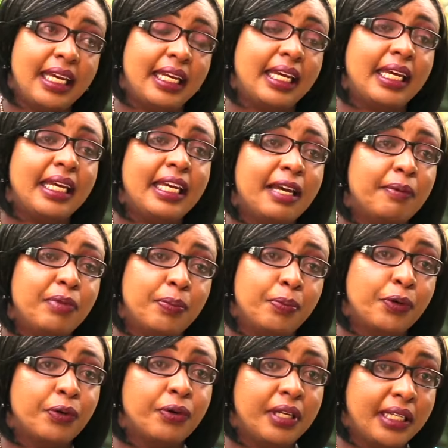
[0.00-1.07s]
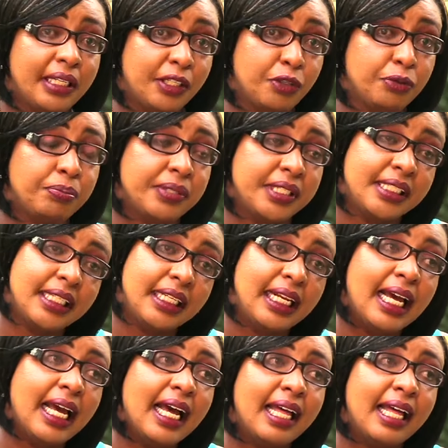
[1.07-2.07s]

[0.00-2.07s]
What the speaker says: and I hear people calling you Priscilla.